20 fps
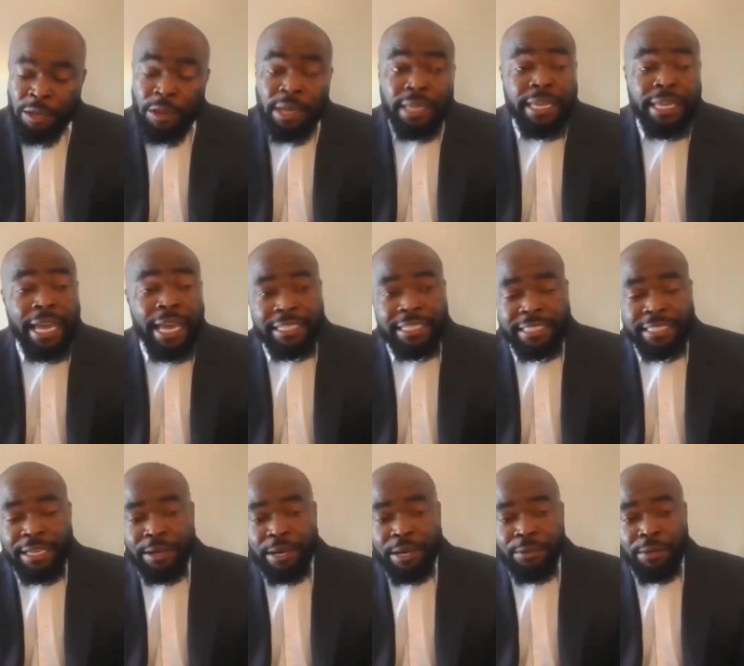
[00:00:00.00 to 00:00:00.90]
Yes, I,
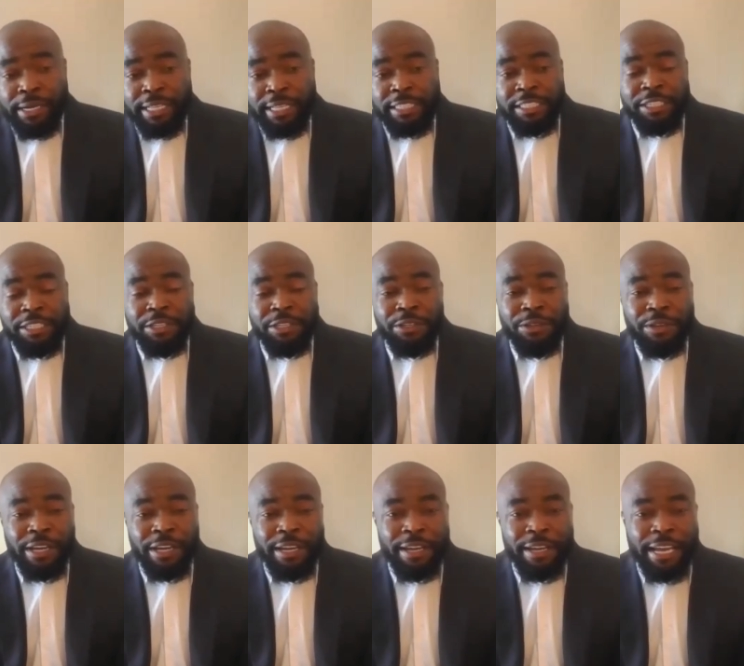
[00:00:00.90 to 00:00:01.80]
I wanted to,
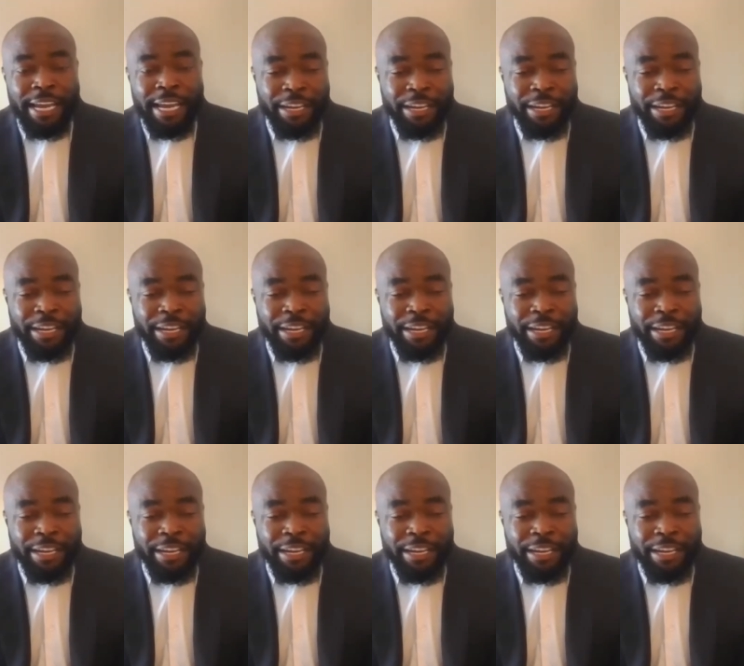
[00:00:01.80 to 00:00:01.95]
uh, I,